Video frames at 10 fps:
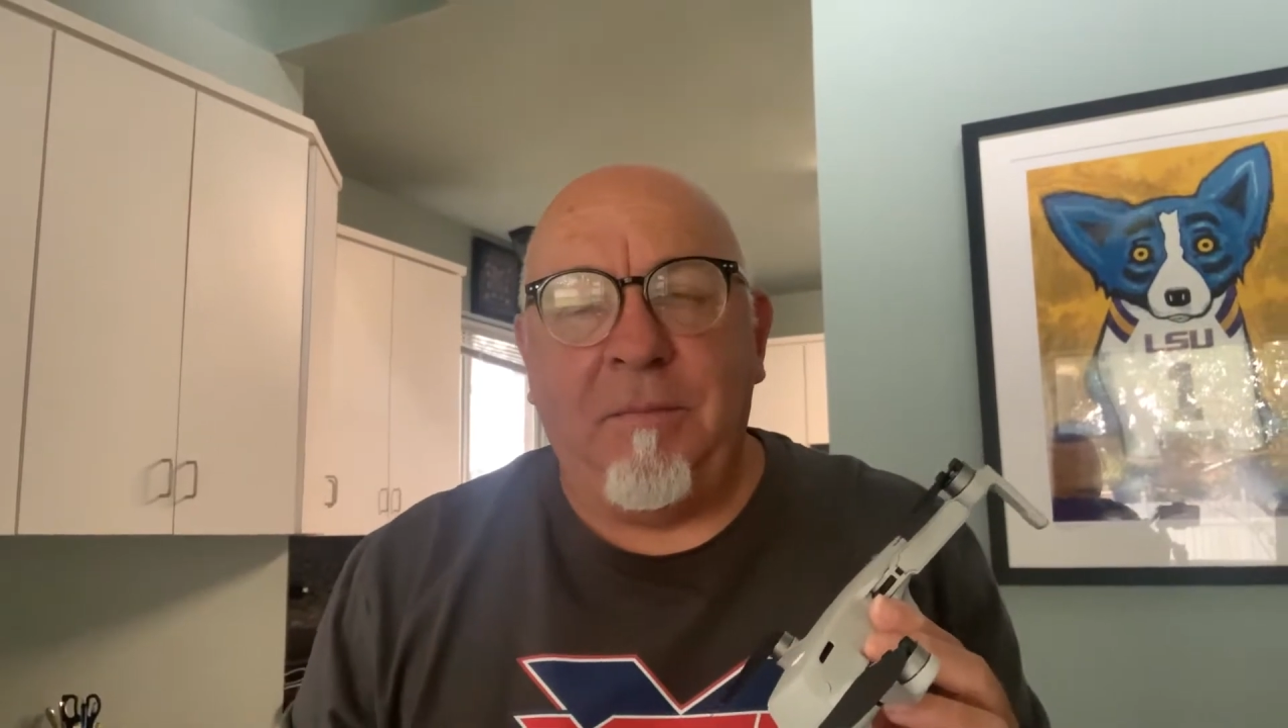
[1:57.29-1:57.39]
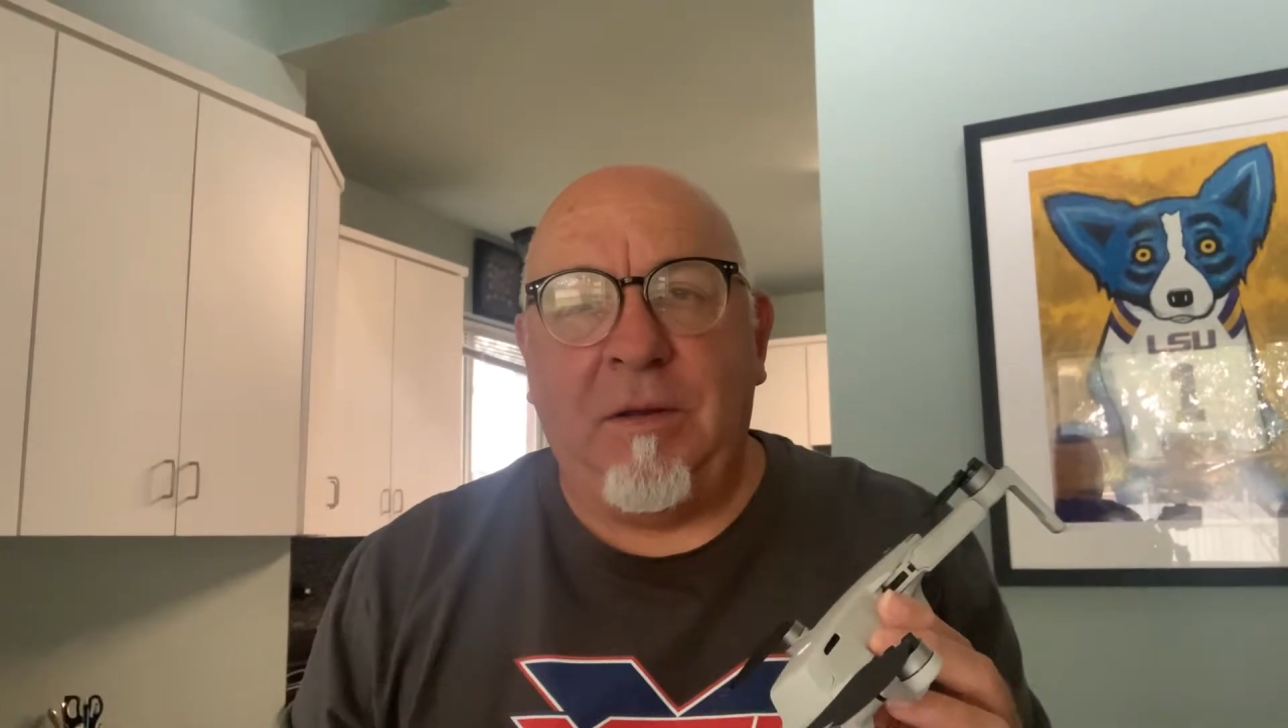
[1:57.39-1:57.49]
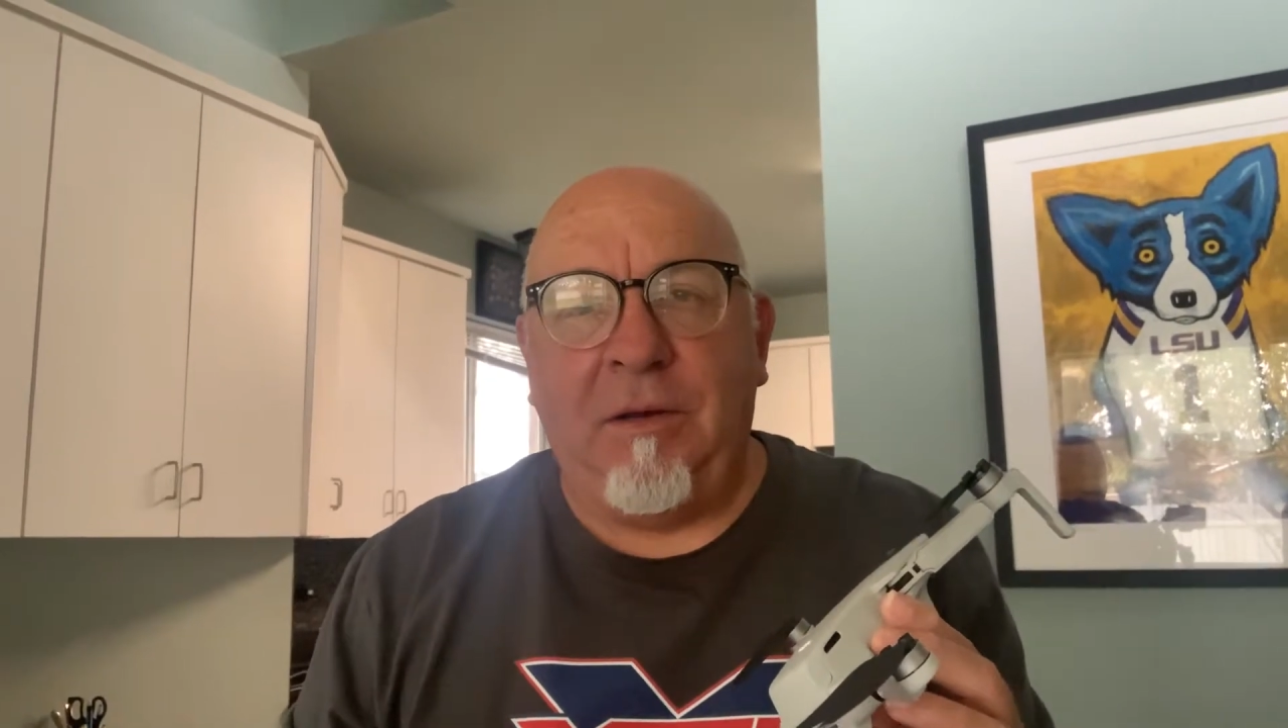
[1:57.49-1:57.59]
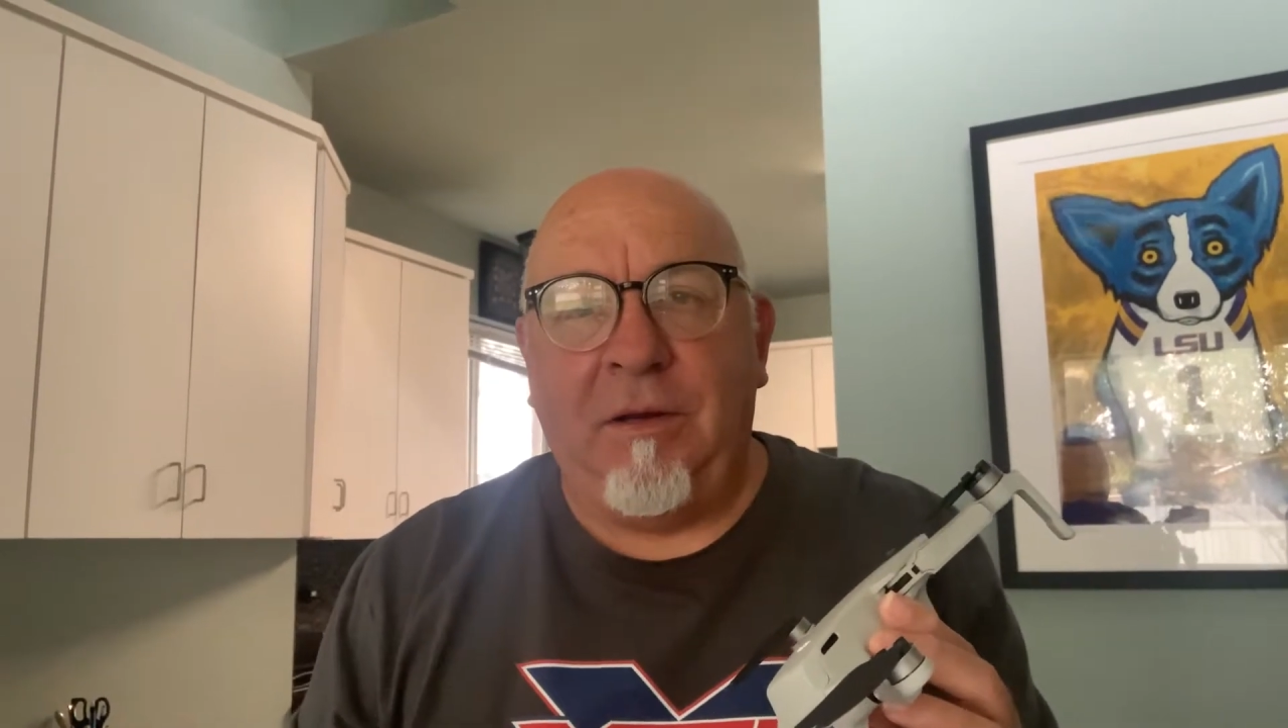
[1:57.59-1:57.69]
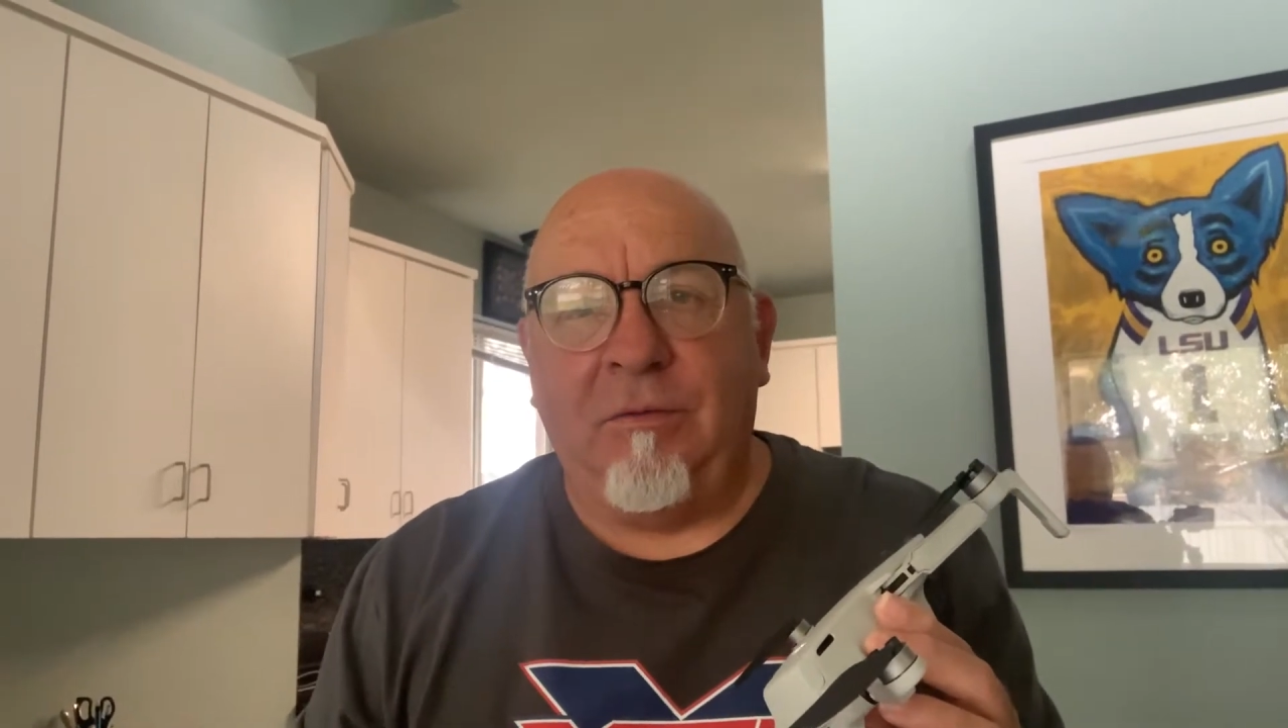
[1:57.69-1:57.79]

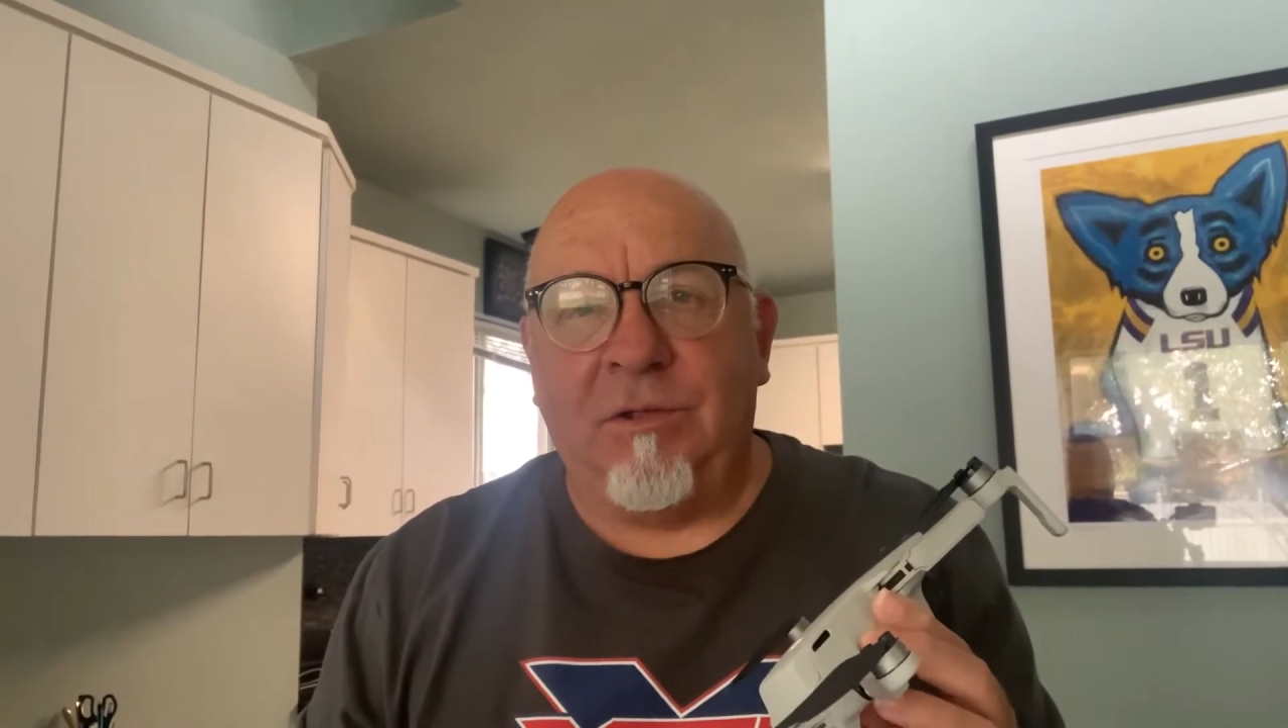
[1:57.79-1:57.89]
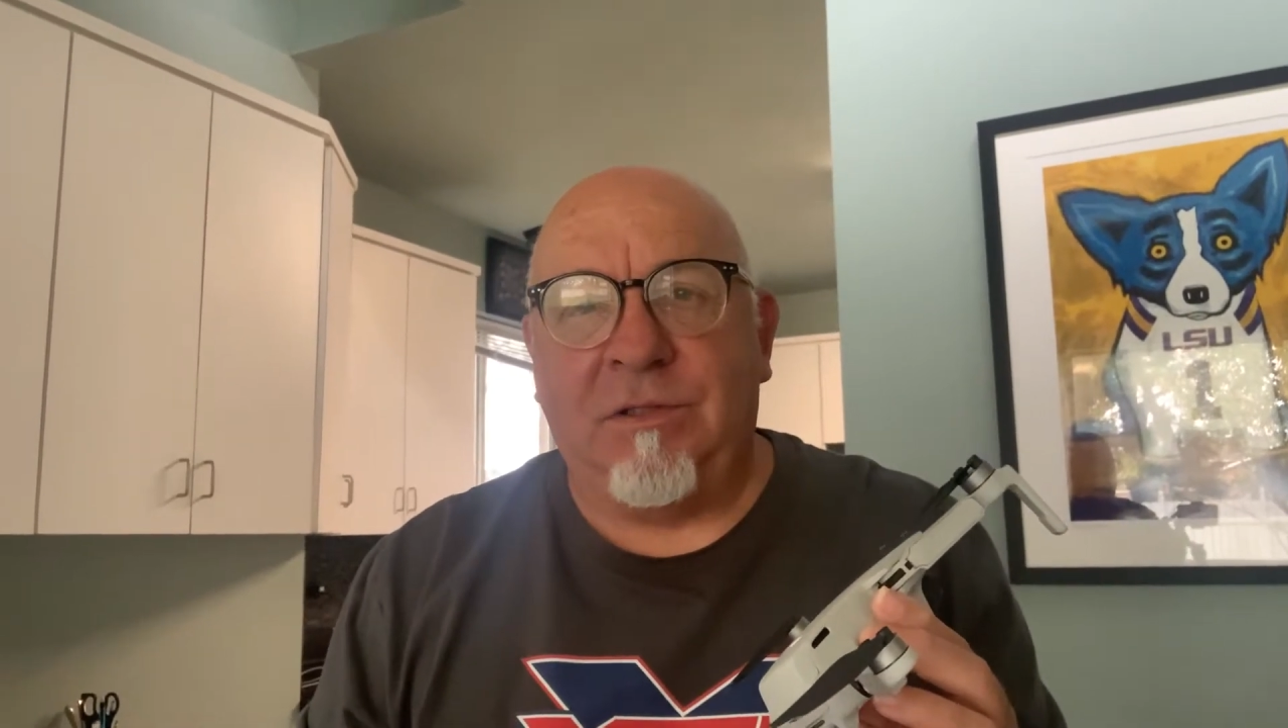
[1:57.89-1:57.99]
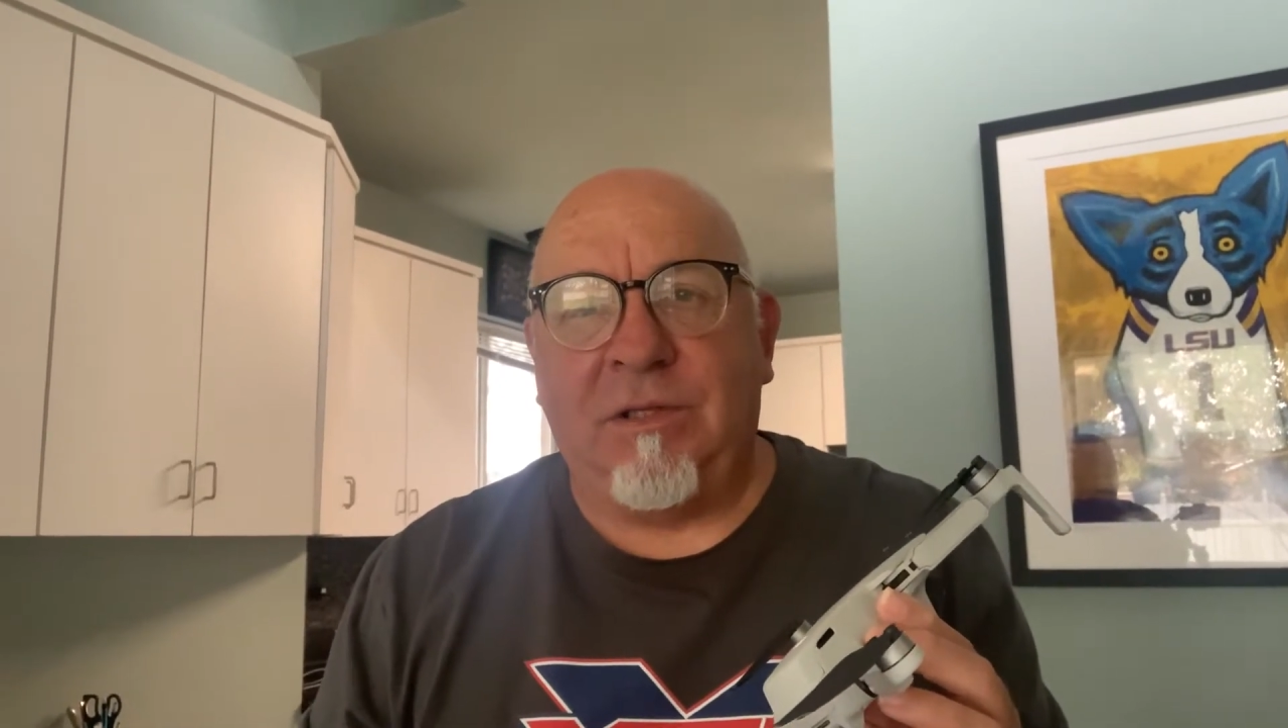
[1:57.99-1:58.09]
It'll just